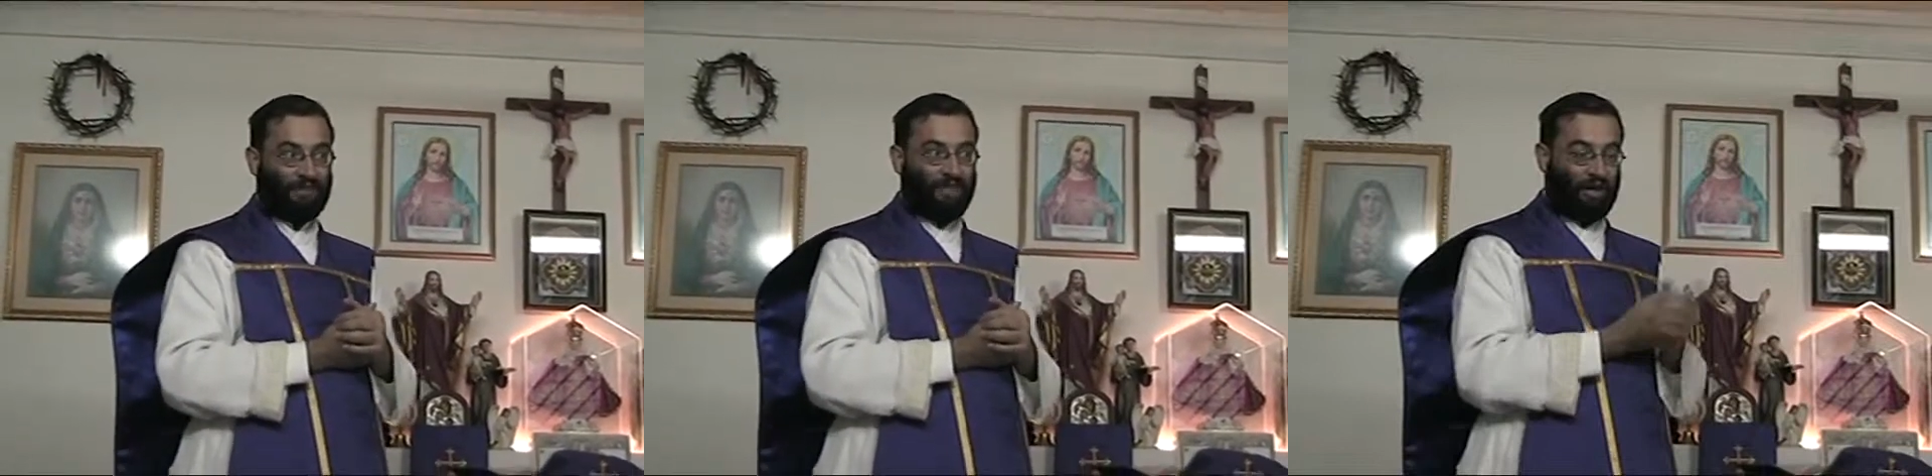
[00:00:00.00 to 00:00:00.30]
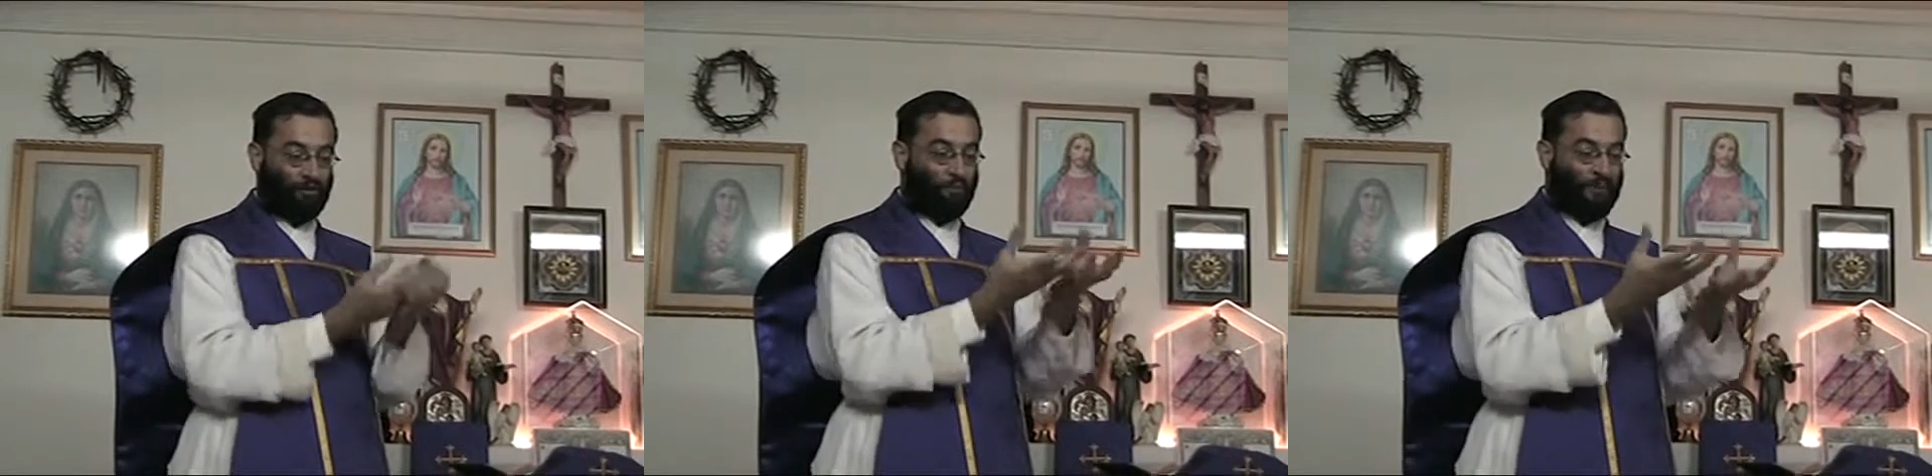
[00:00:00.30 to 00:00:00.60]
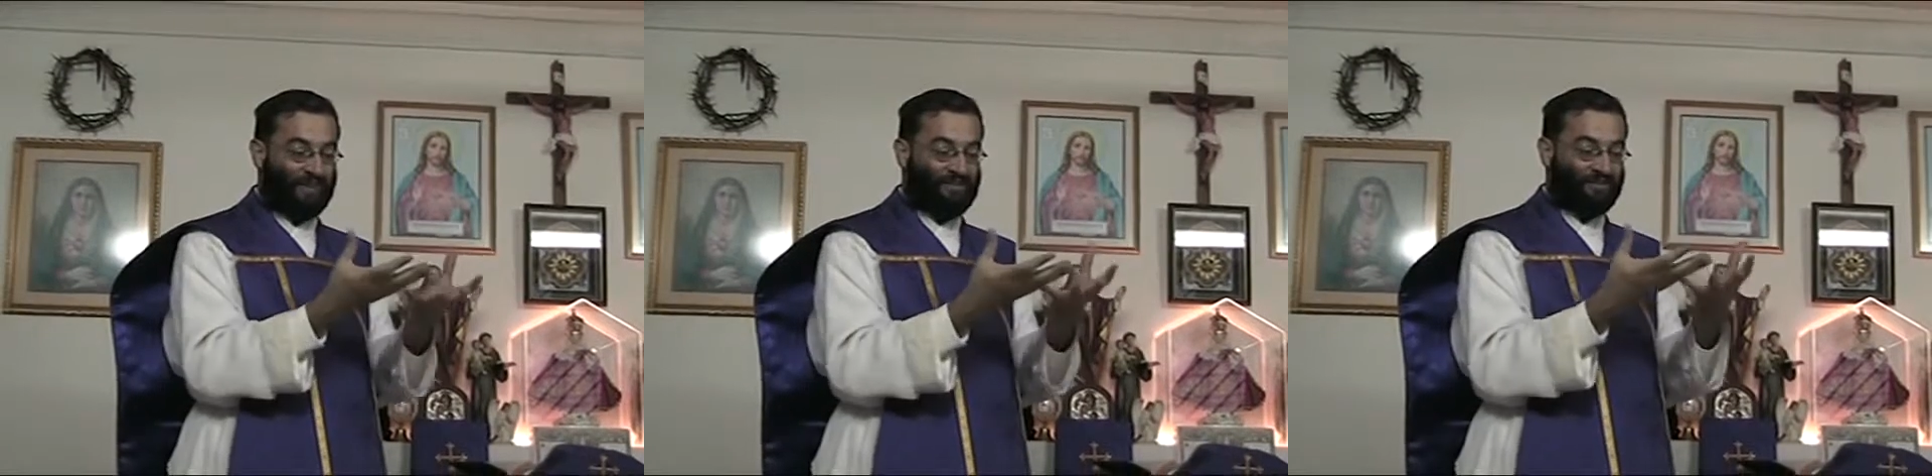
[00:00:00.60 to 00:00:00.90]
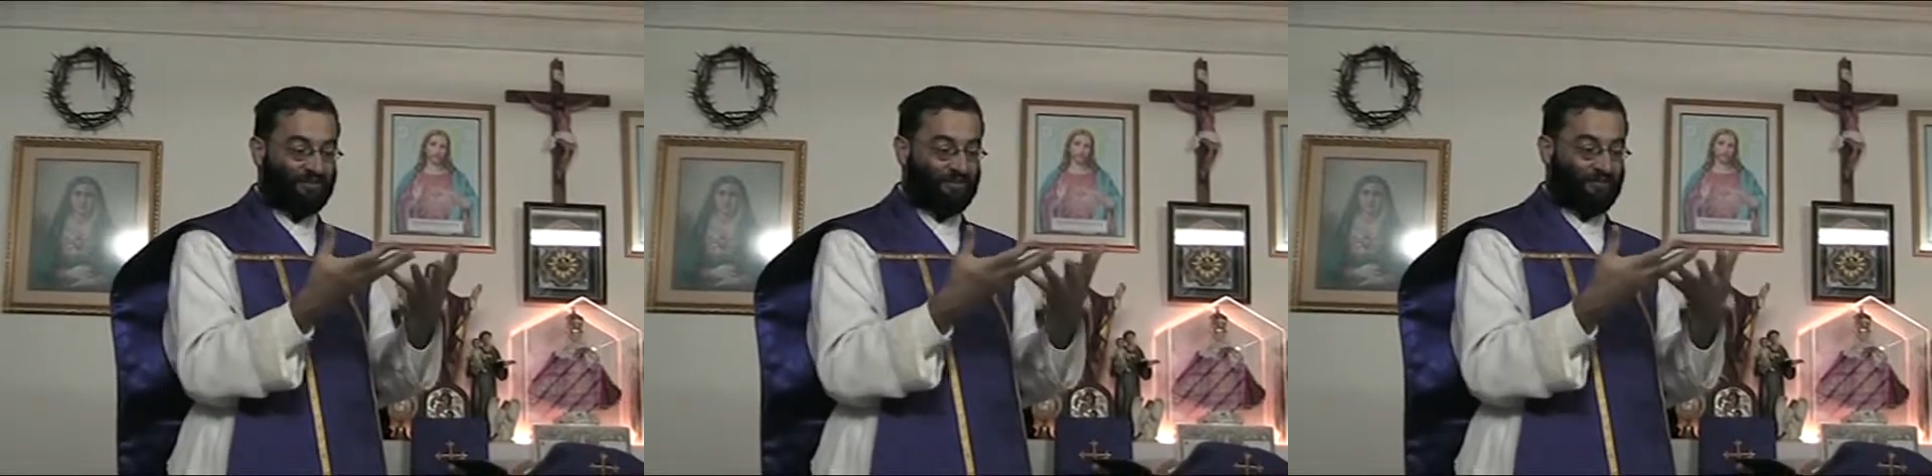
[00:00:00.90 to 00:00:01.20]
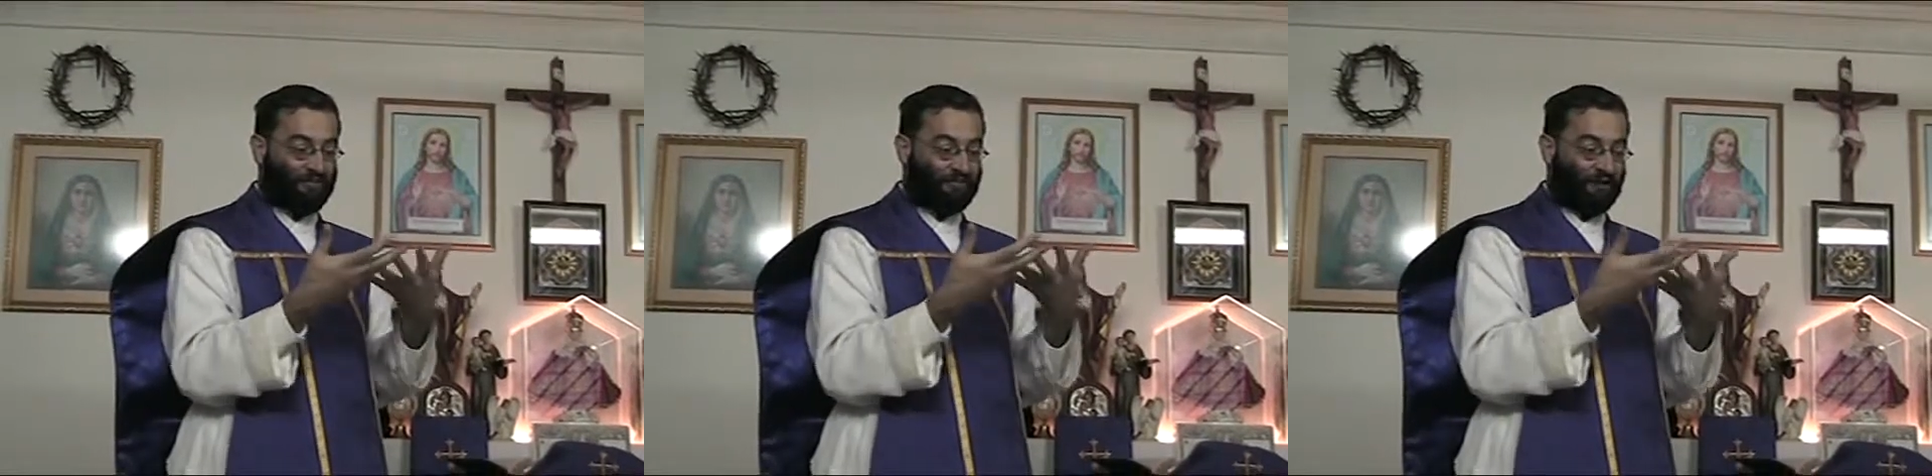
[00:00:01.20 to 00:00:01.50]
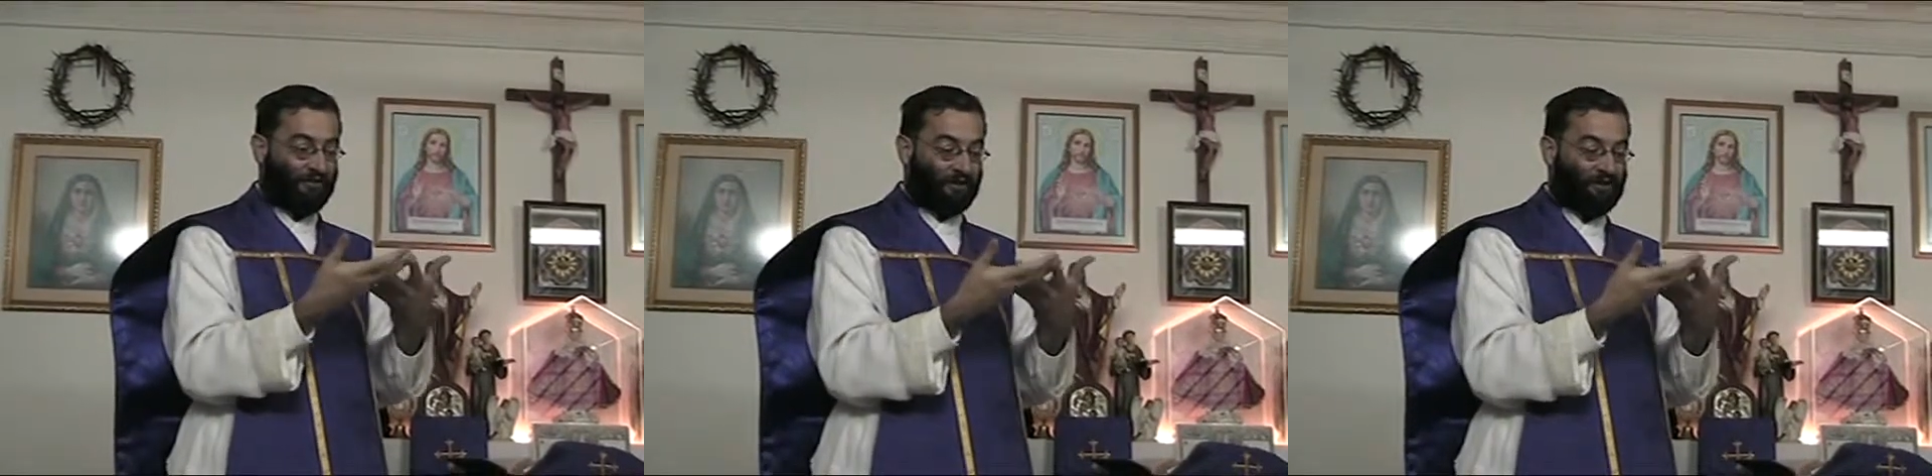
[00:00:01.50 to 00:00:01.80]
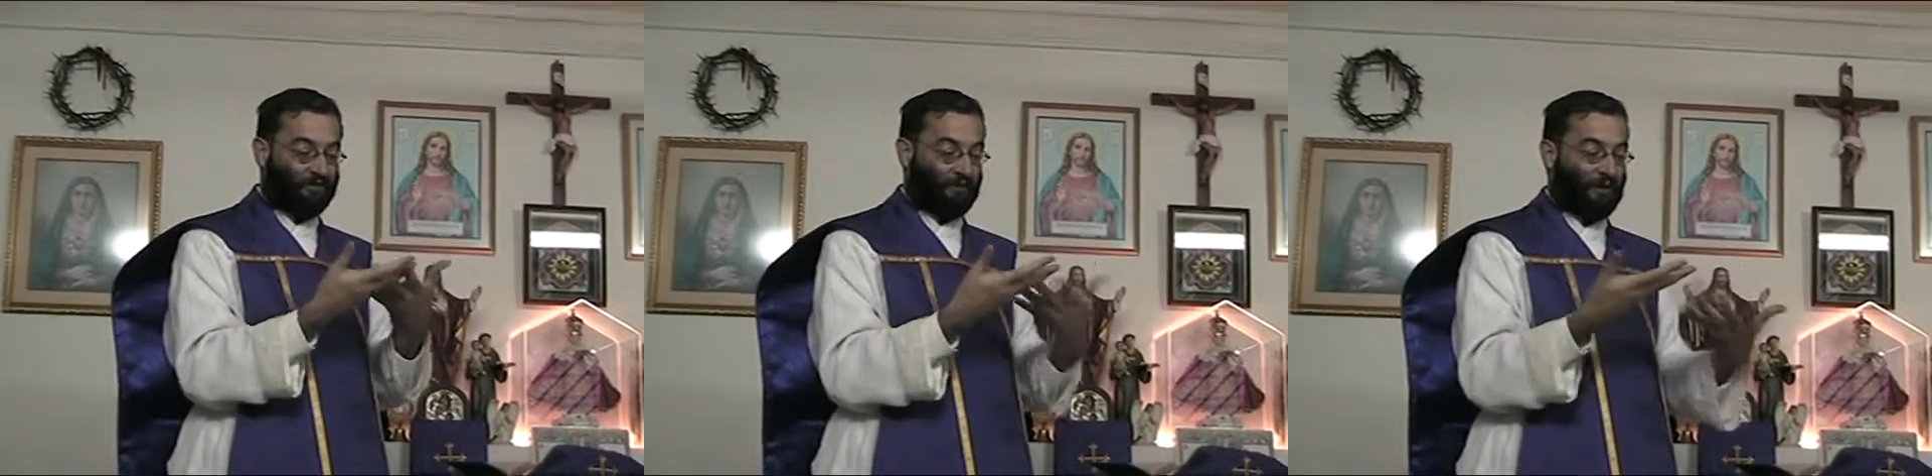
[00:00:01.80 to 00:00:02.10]
And the basic
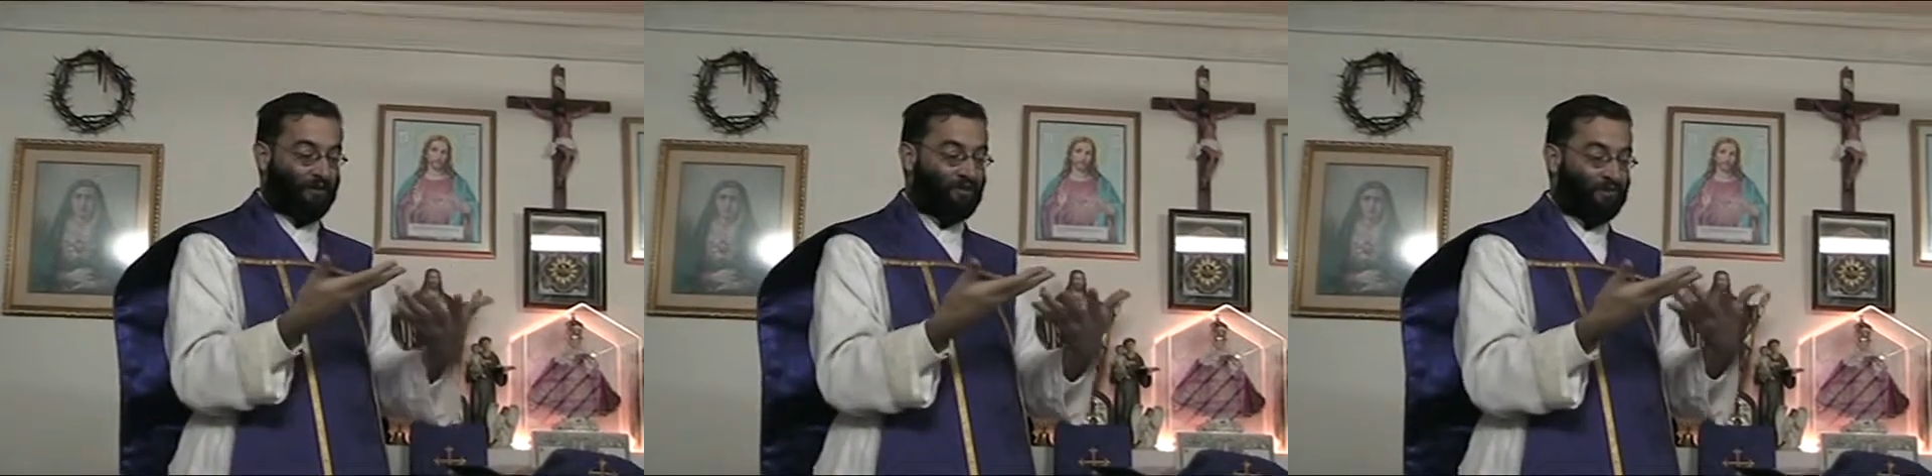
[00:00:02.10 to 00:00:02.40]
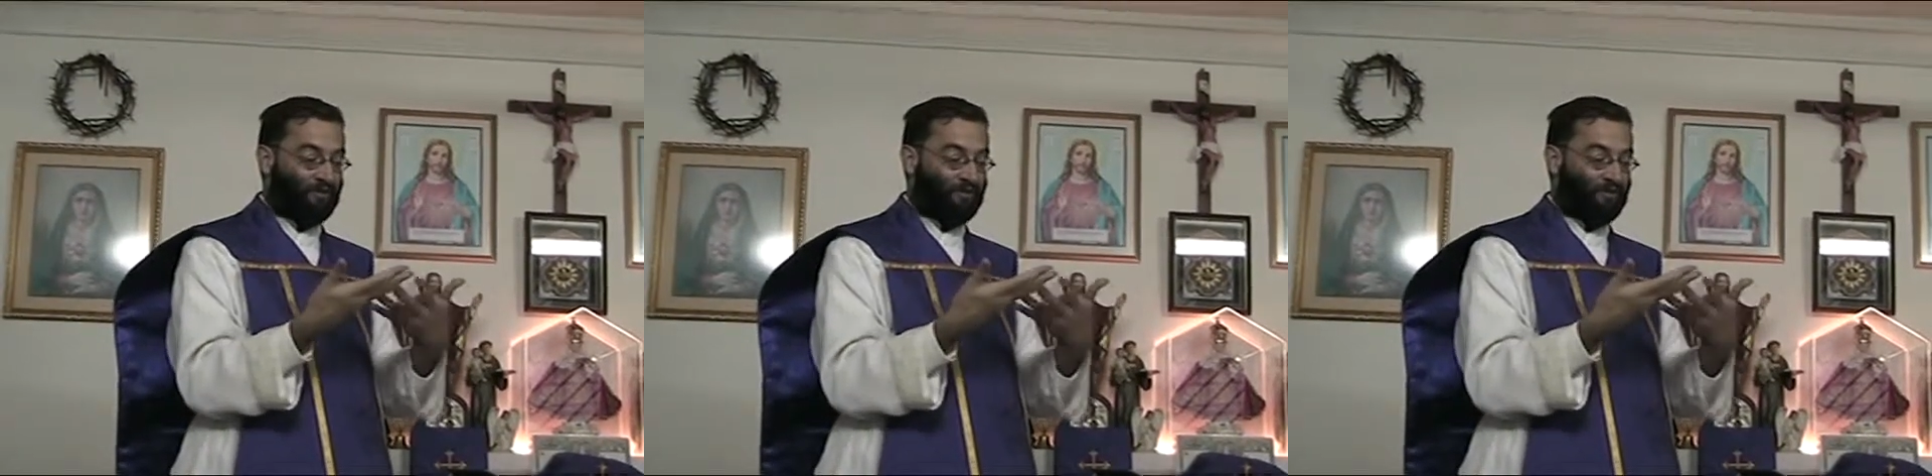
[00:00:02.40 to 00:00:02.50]
foundation of marriage,